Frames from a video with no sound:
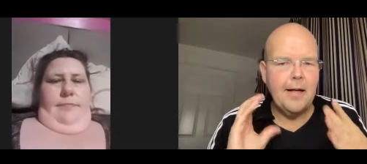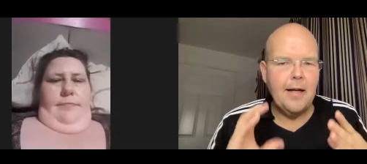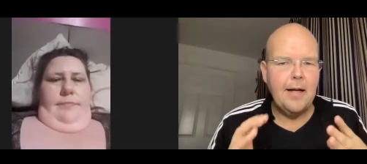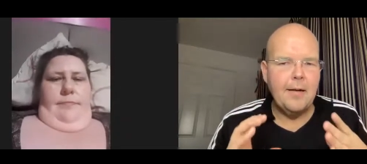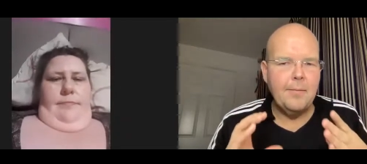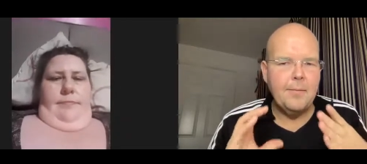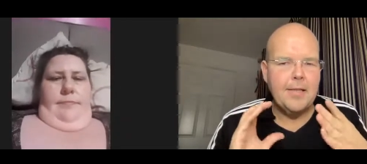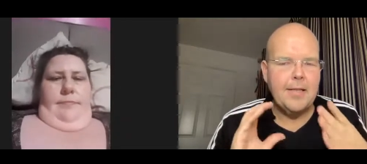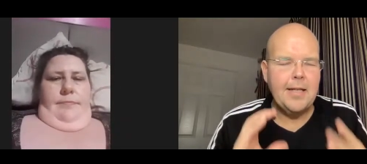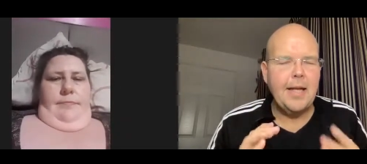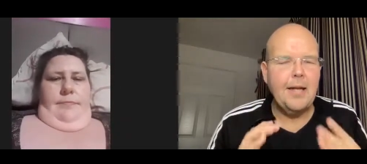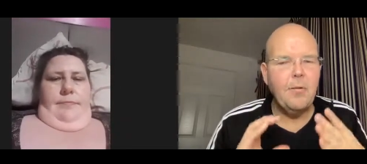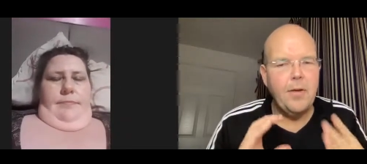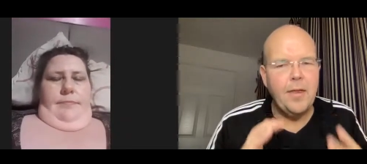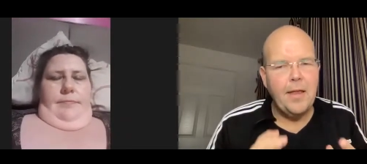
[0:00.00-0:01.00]
Speaker 1: um,
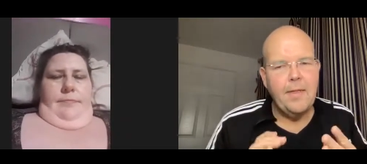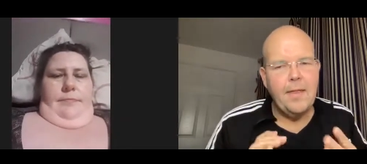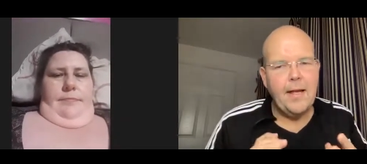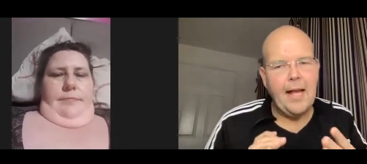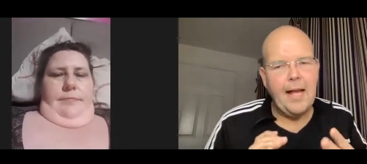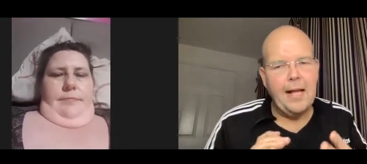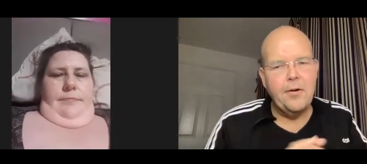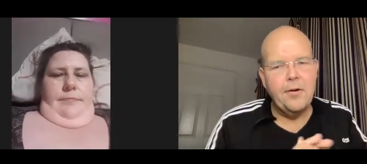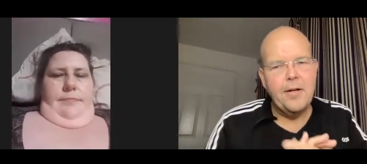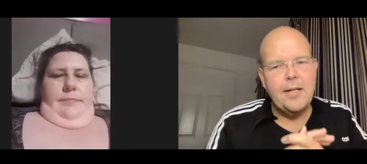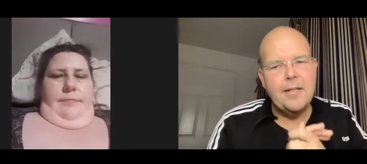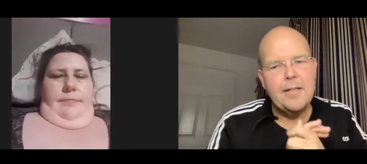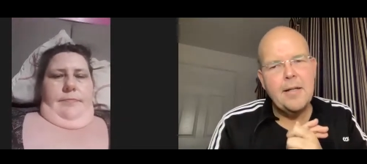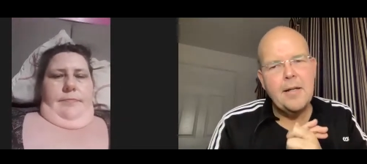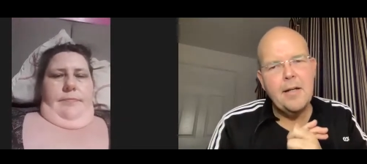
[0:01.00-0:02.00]
staying within the
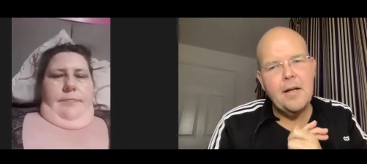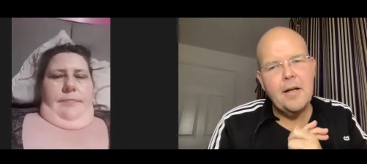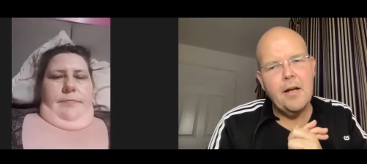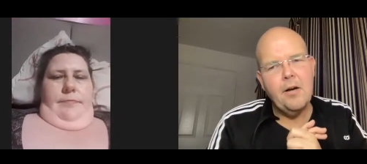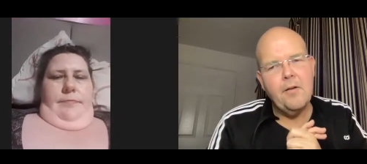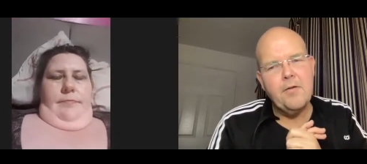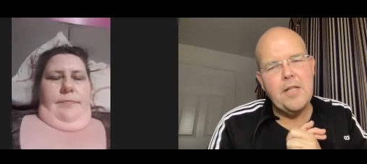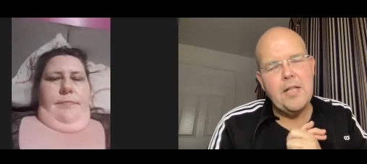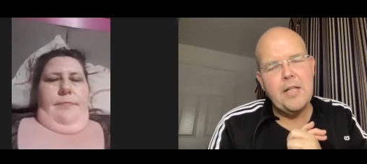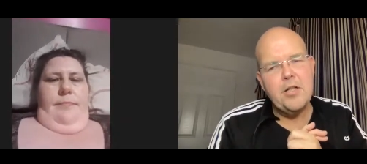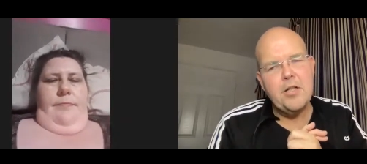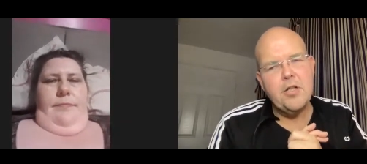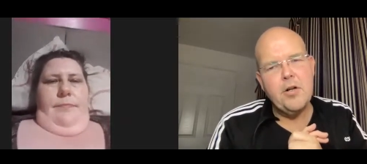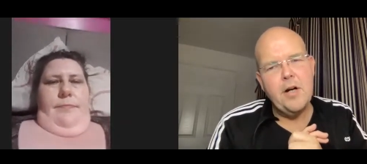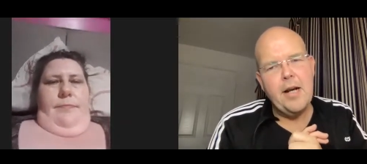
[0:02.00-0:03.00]
calories, and obviously
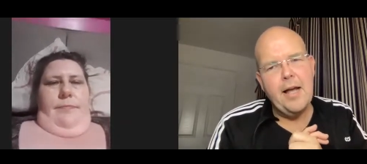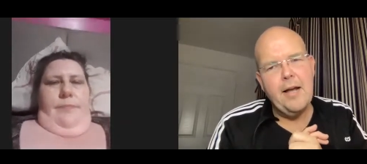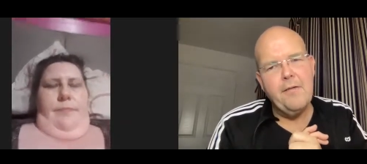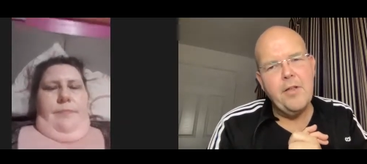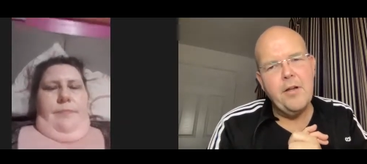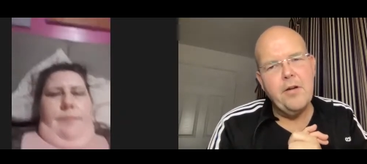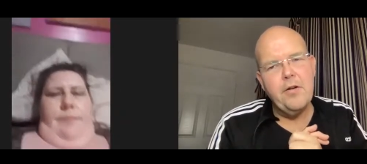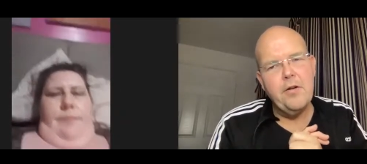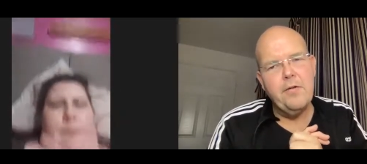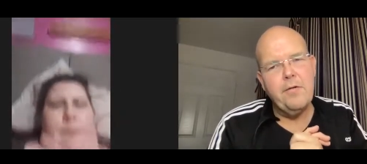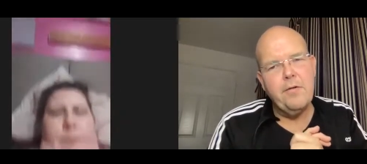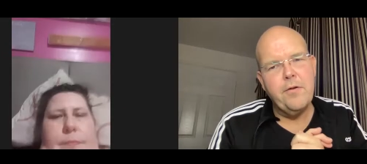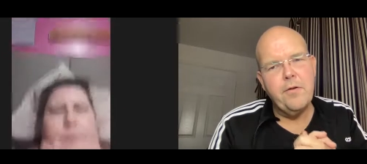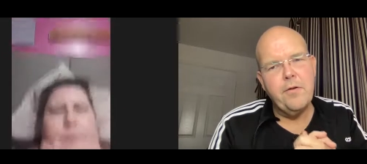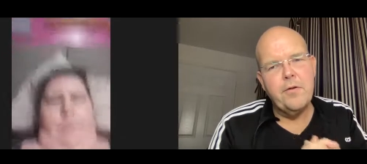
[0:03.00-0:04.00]
just trying to have the good
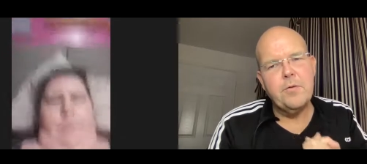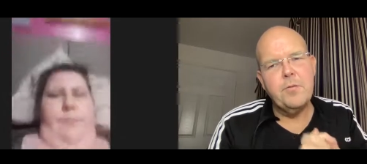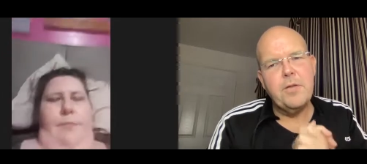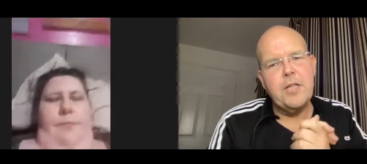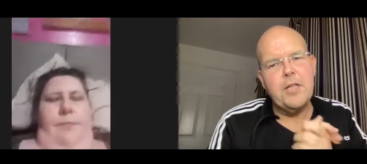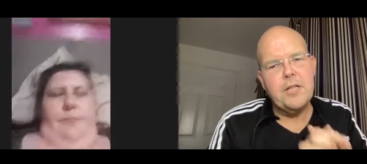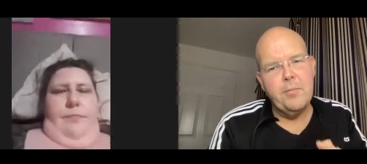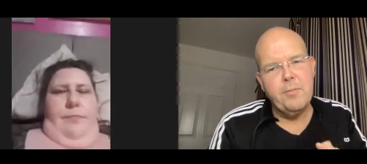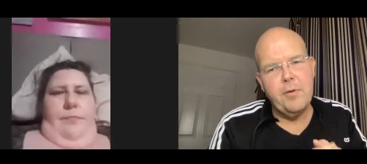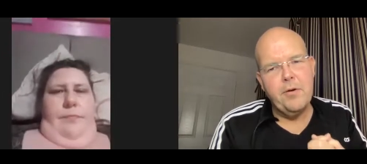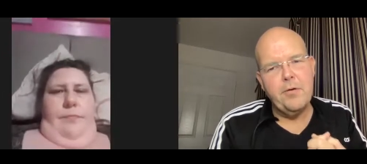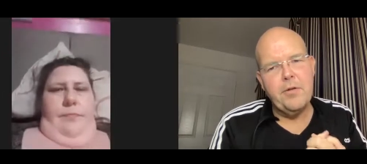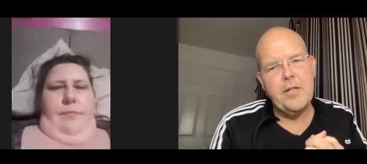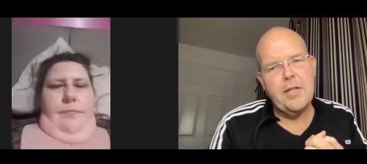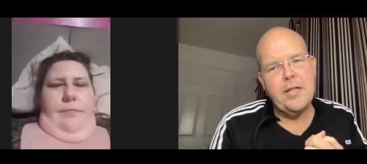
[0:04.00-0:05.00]
foods, which is the
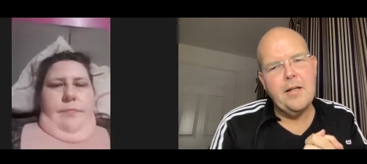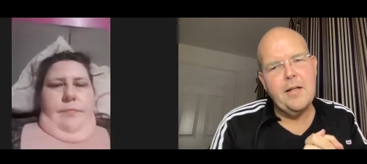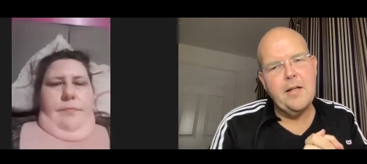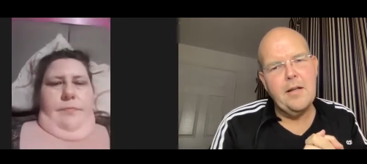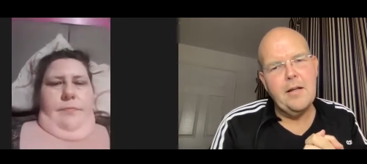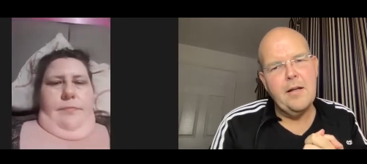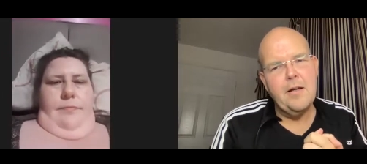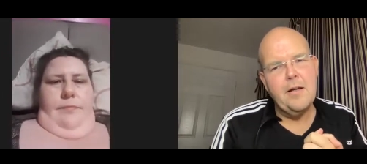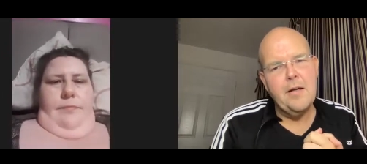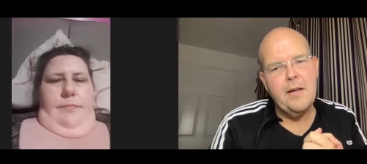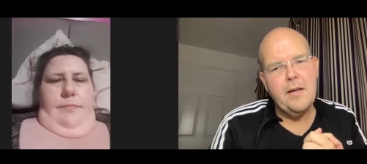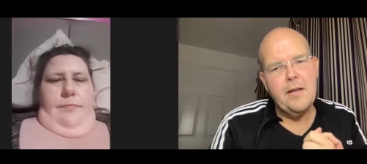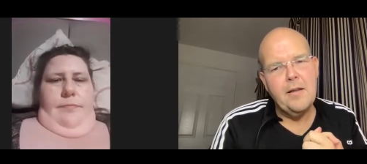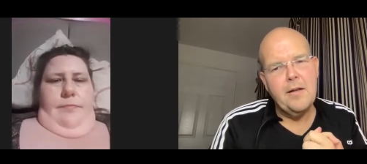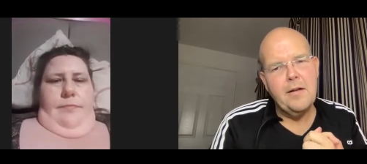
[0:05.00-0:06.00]
protein and the,
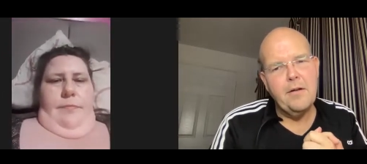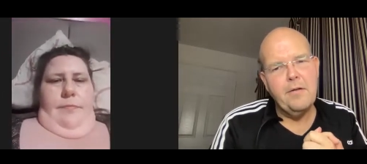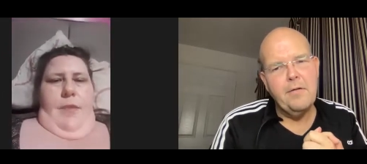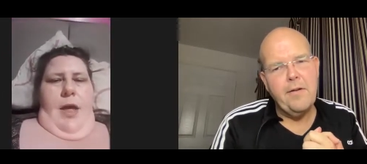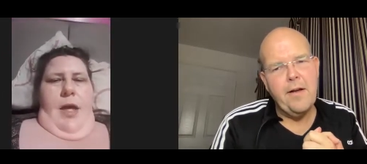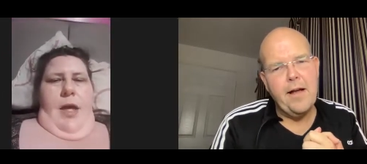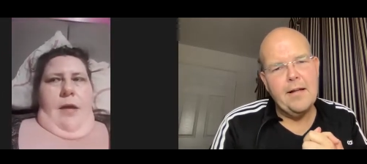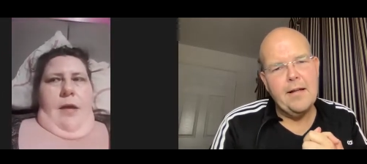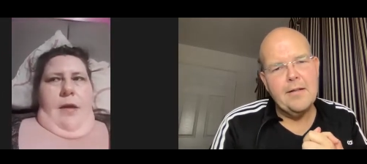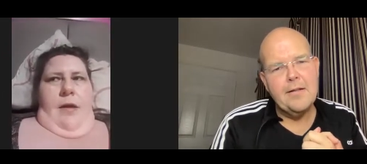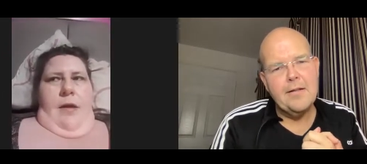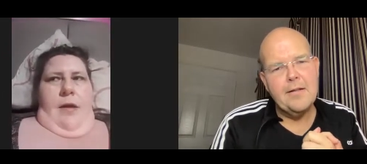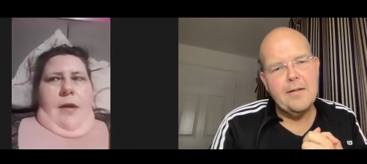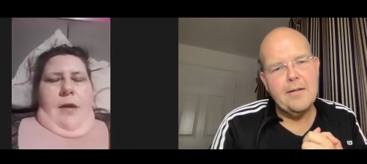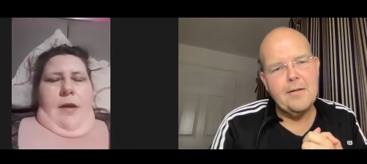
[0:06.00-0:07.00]
the good
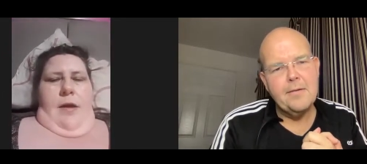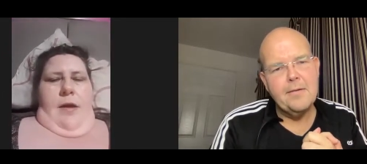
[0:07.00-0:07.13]
fats.